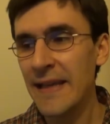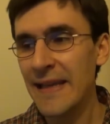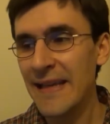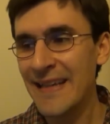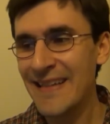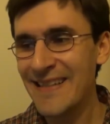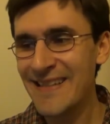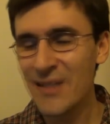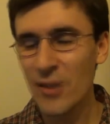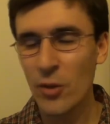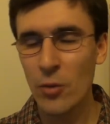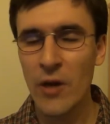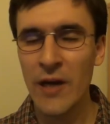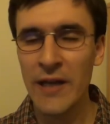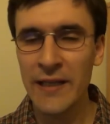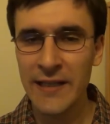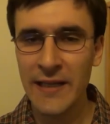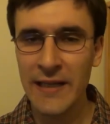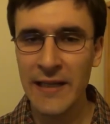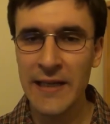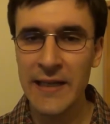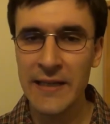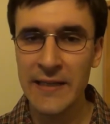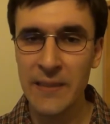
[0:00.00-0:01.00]
it's
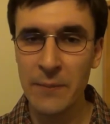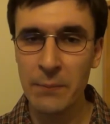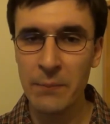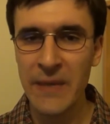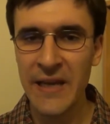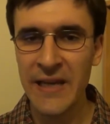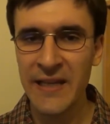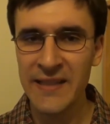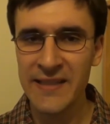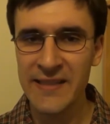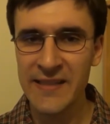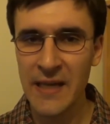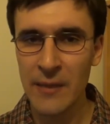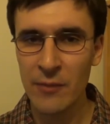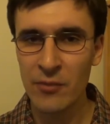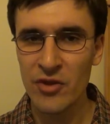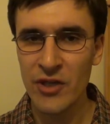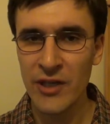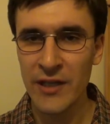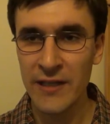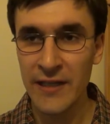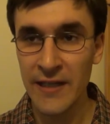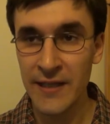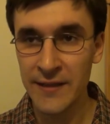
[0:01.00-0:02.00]
quite clear the main
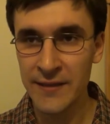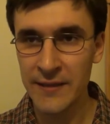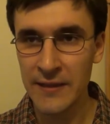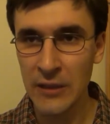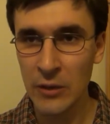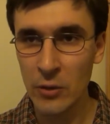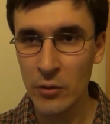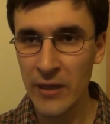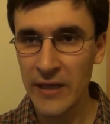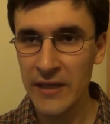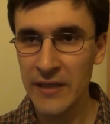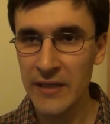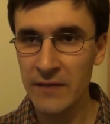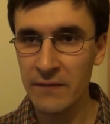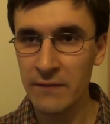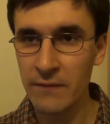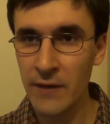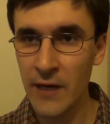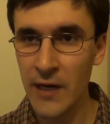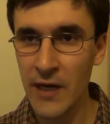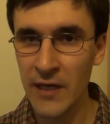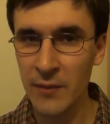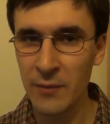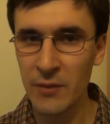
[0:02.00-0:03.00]
subject is the great
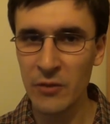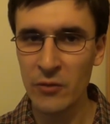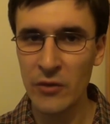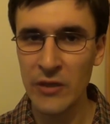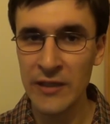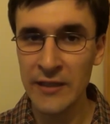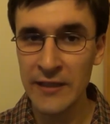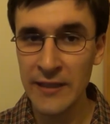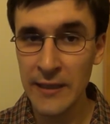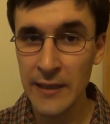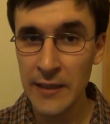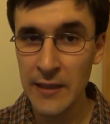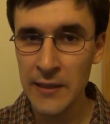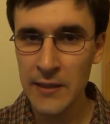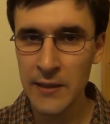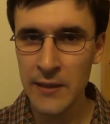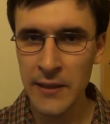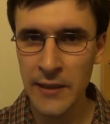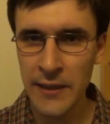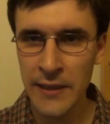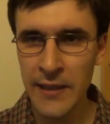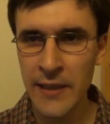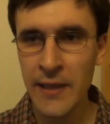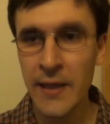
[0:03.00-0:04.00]
divide between the
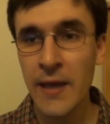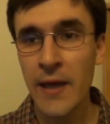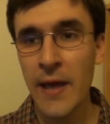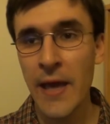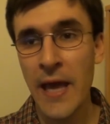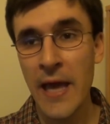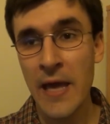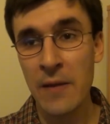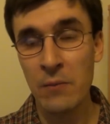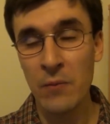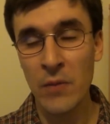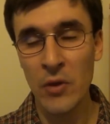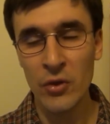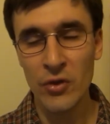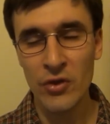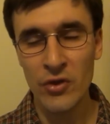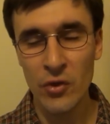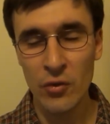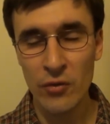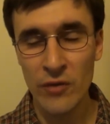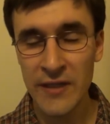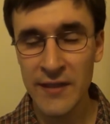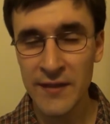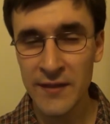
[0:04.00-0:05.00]
early and
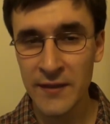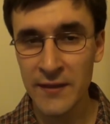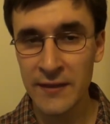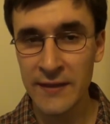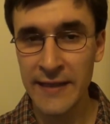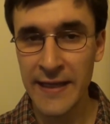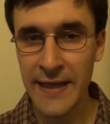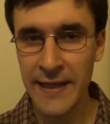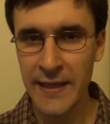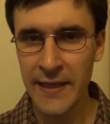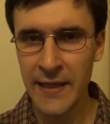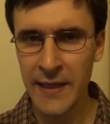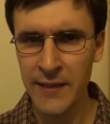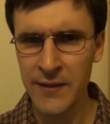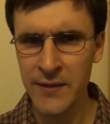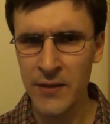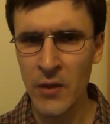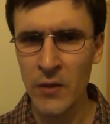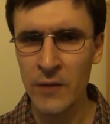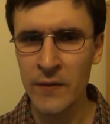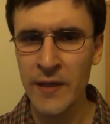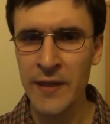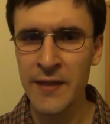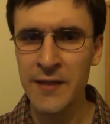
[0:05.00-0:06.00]
most recent decades
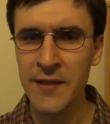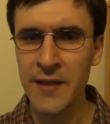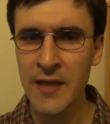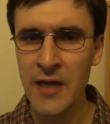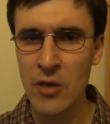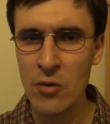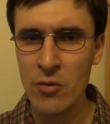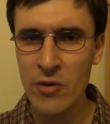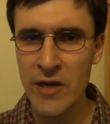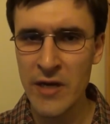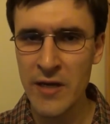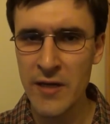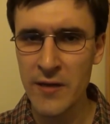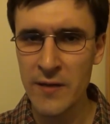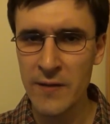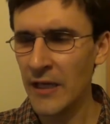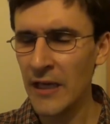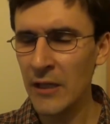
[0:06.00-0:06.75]
of his career,